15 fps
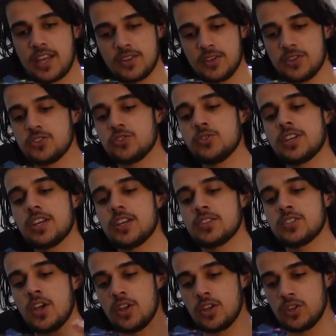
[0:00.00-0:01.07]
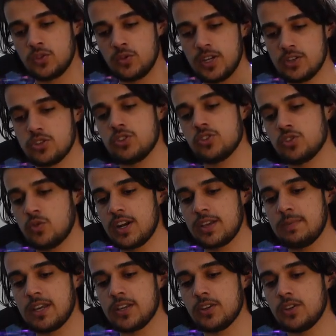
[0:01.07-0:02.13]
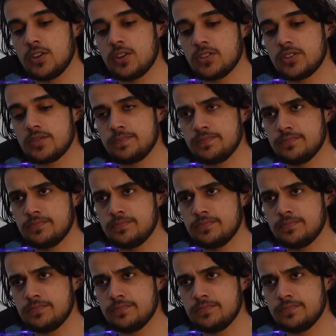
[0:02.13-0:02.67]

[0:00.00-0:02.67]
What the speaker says: 32 gigs, 320 megahertz,